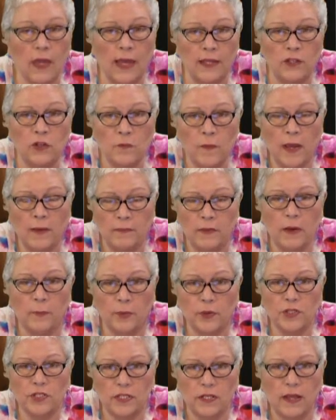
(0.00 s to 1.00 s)
And you might be a
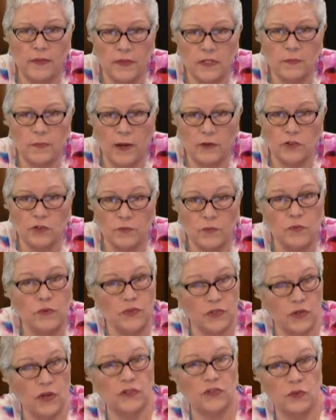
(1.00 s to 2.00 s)
person on the spectrum
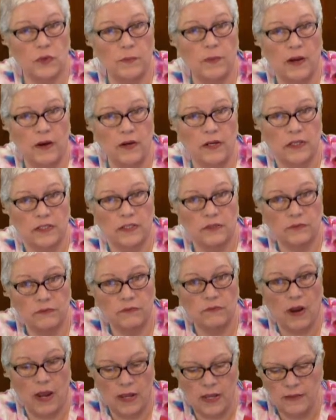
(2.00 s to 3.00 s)
who is also a parent,
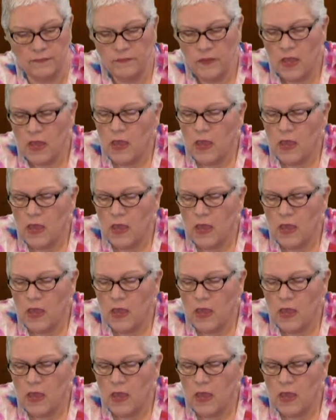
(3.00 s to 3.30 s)
right?